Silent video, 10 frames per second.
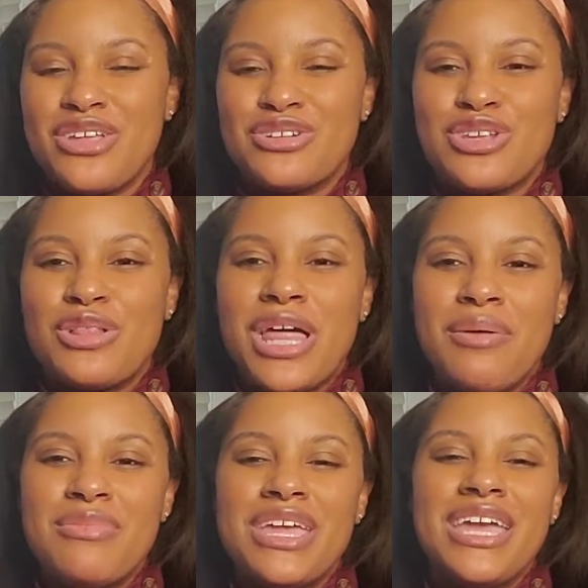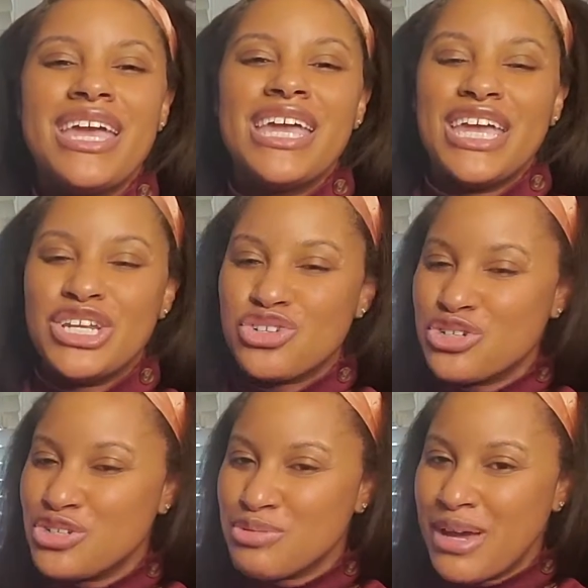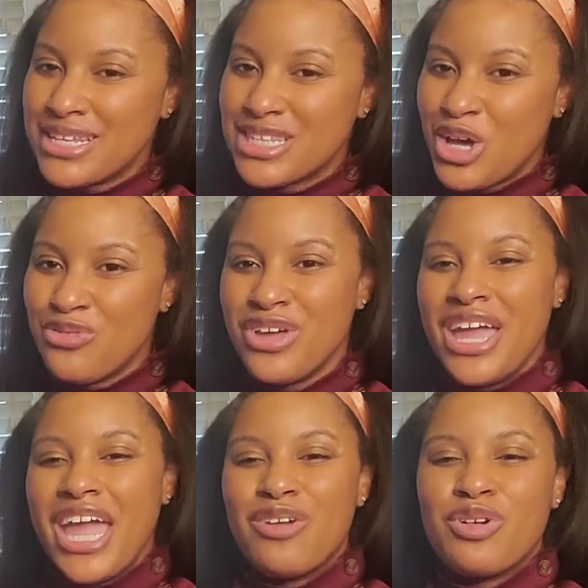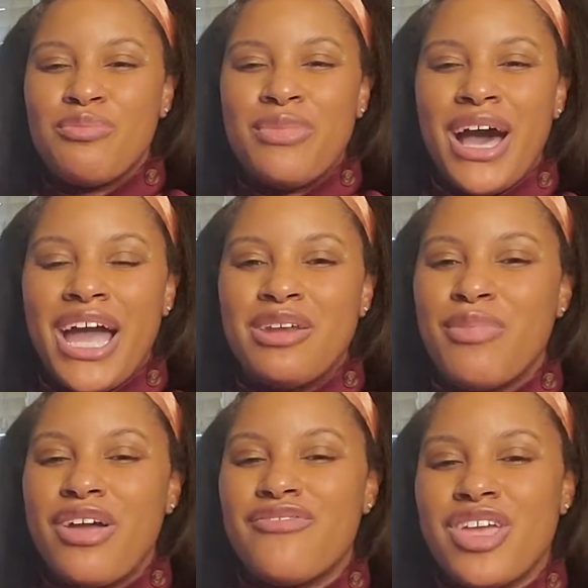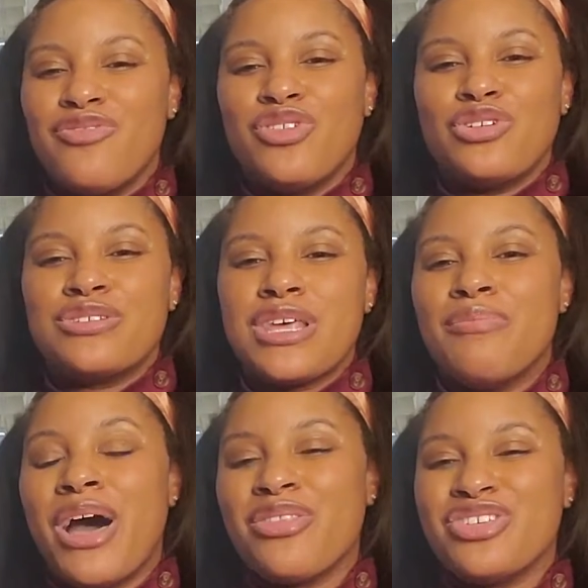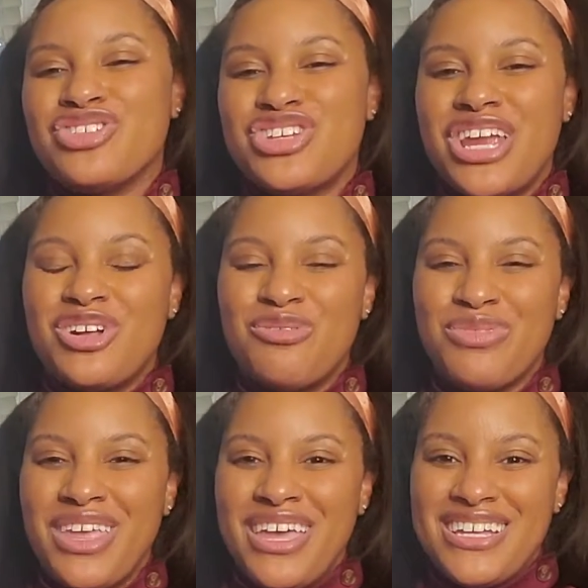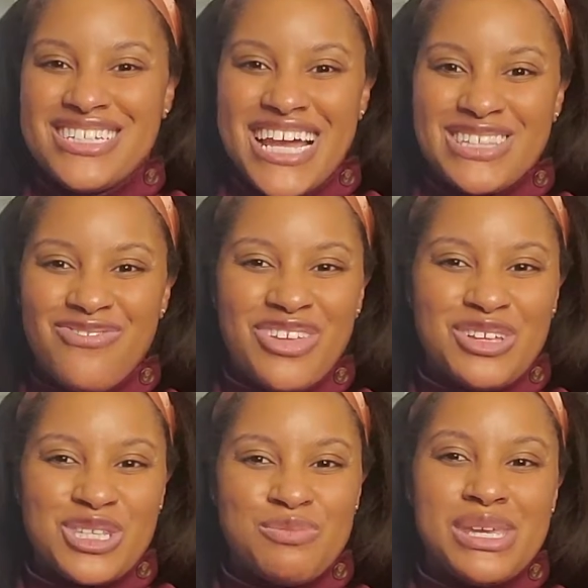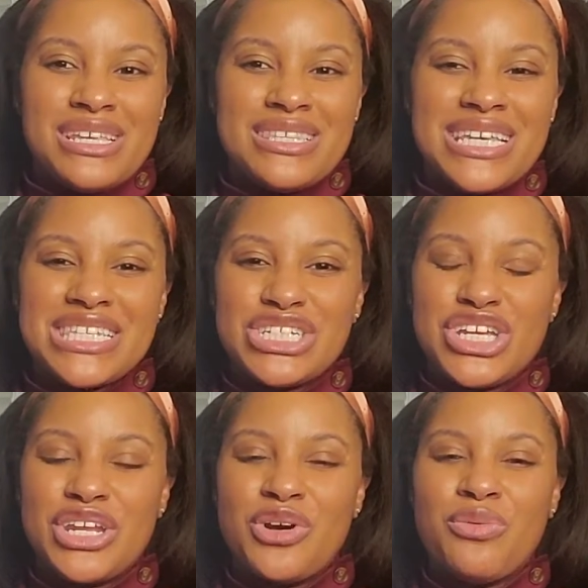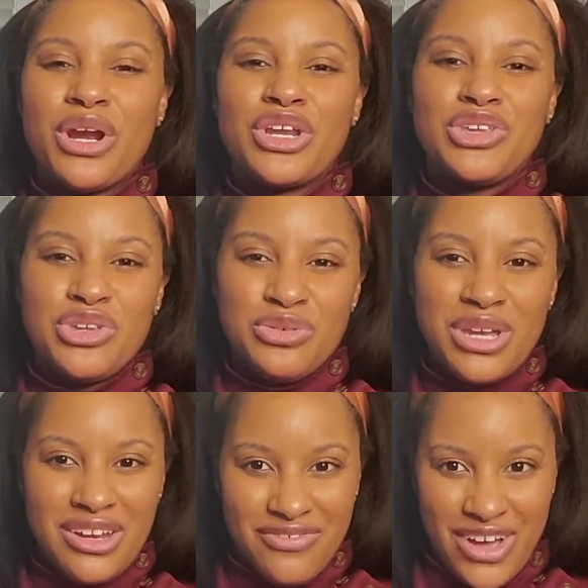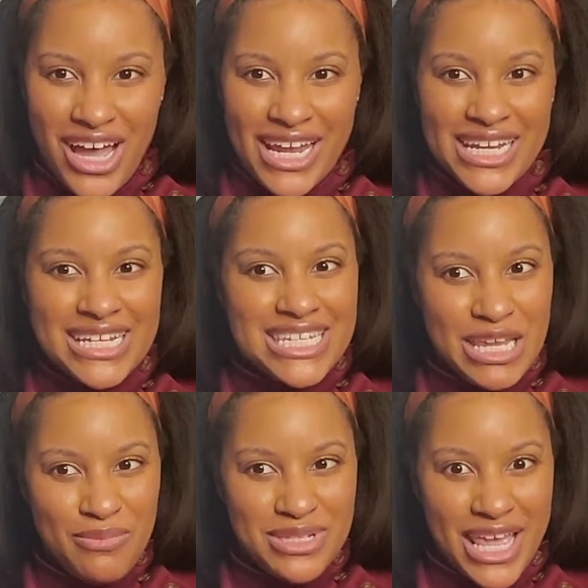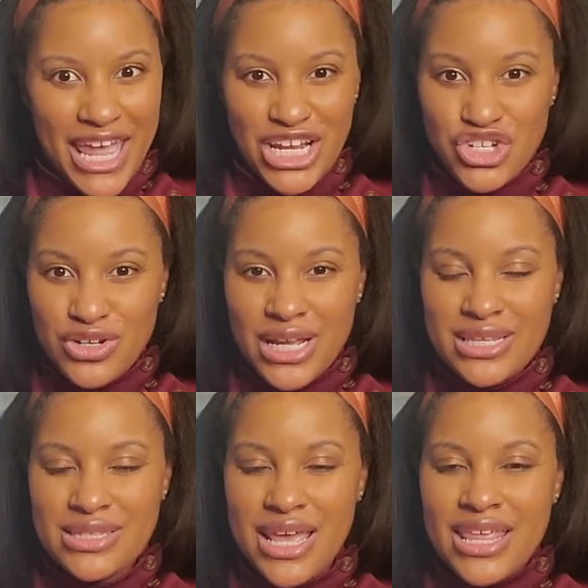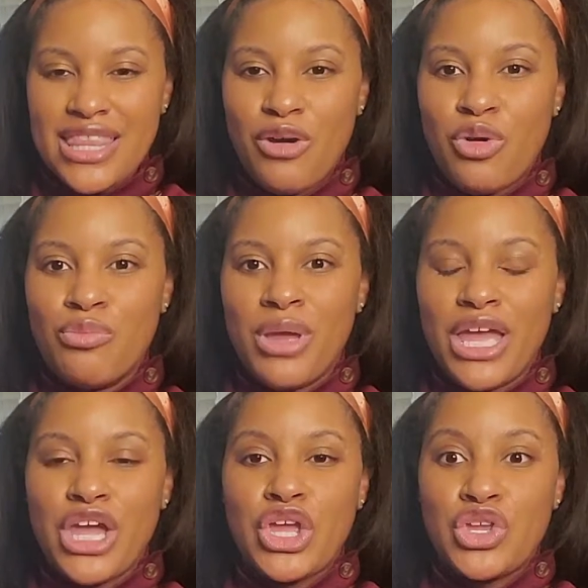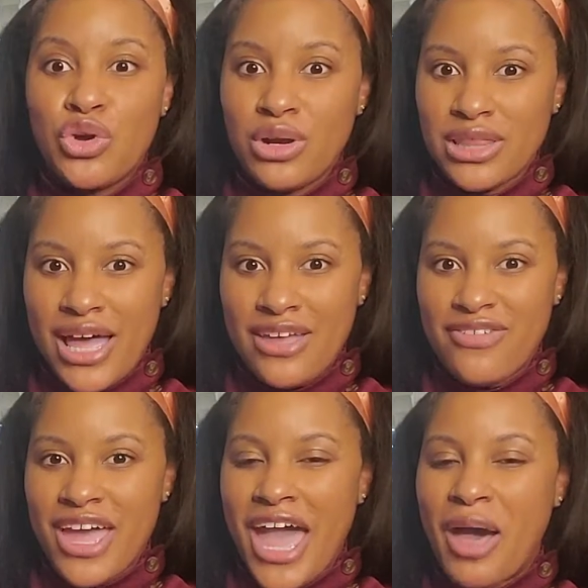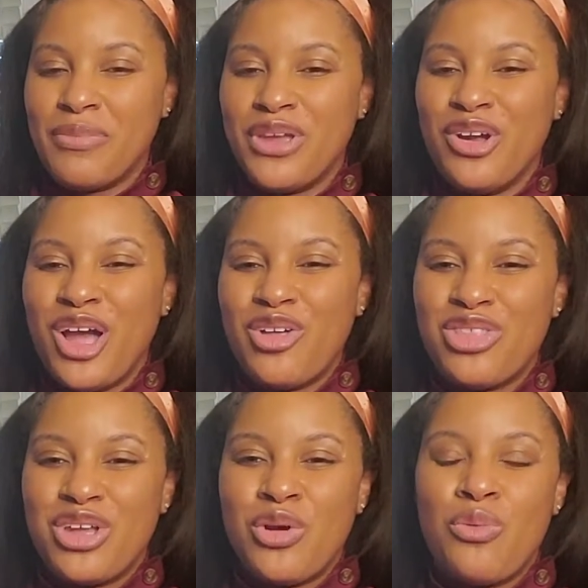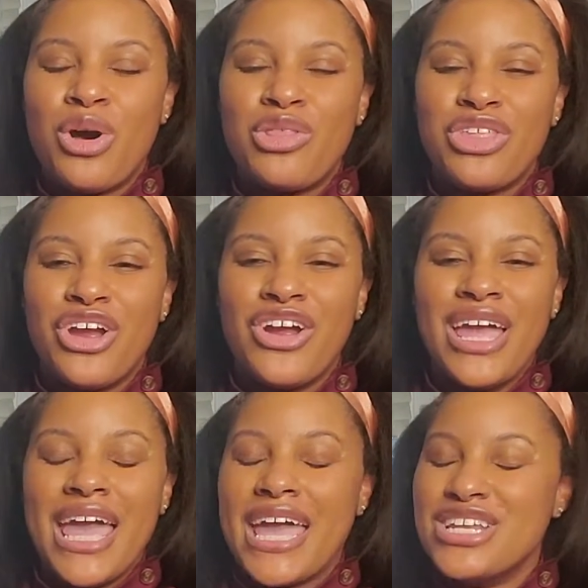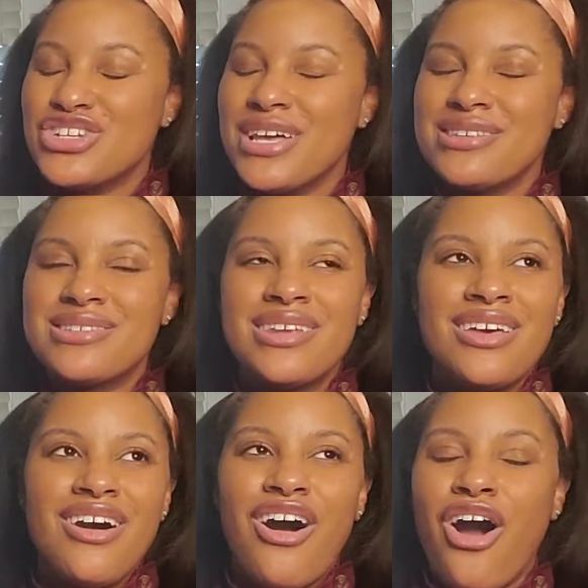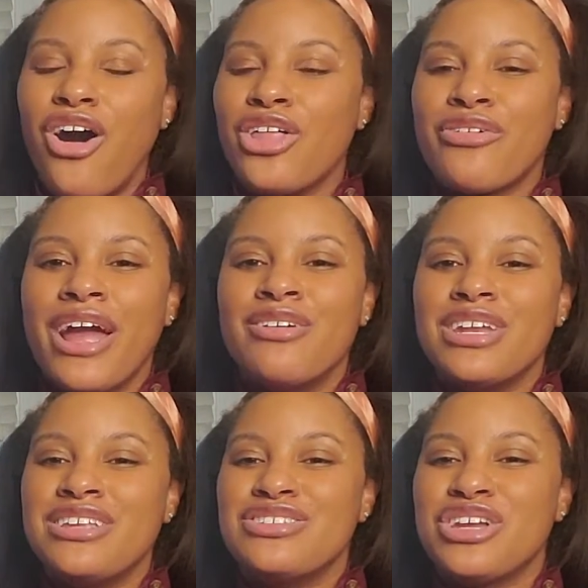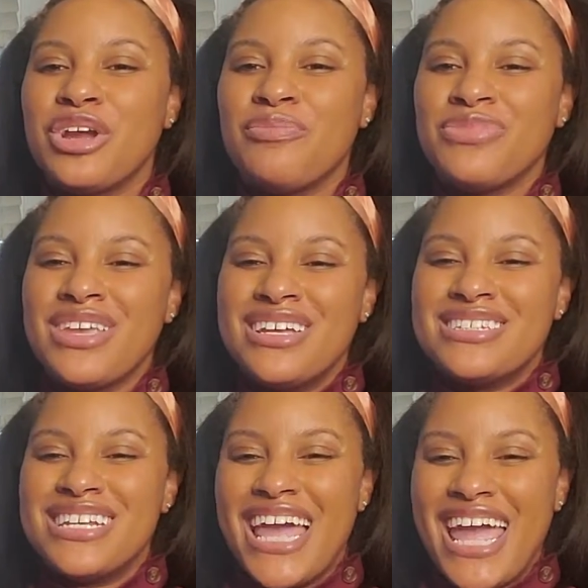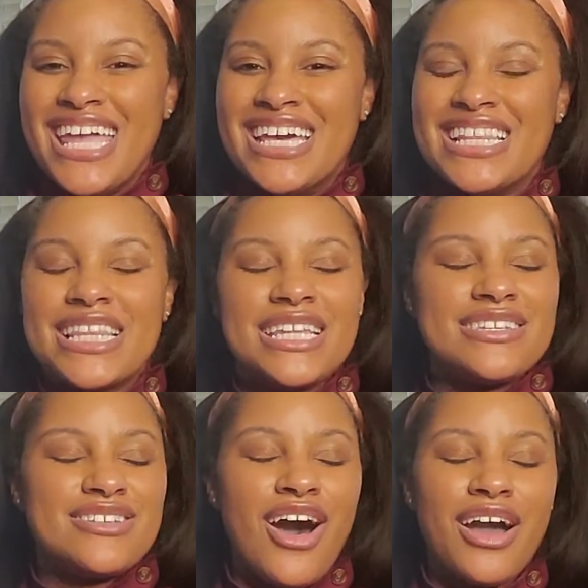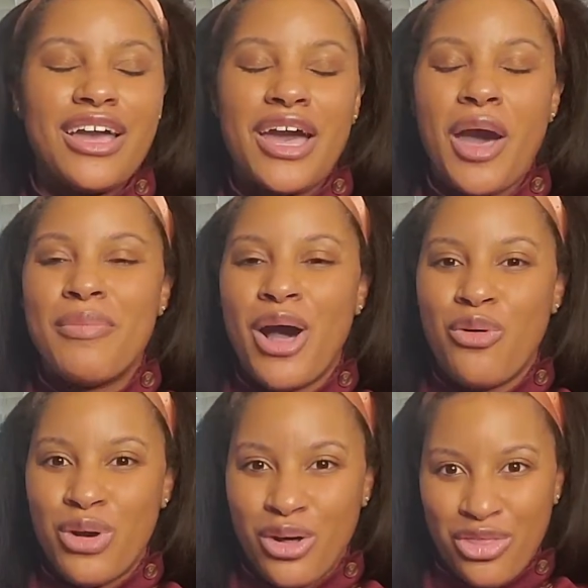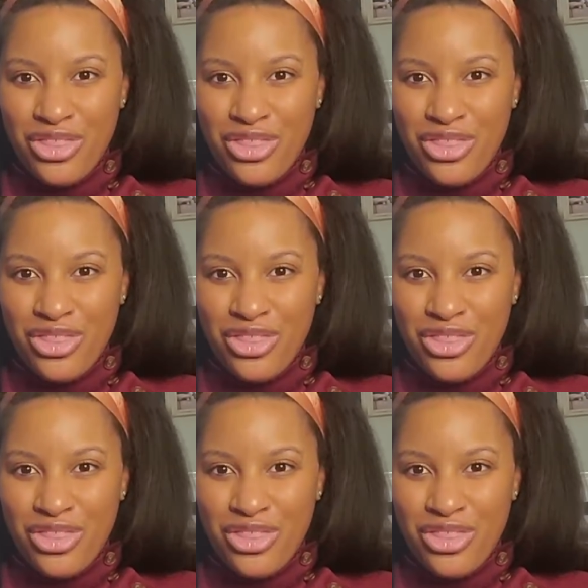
so let me introduce myself and remind my faithfuls about this channel. Jasmine Fields Speaks is a channel where you can find tips and tricks that will make your life happier, healthier, wealthier, and just all around easier. Today, let's talk about wealth.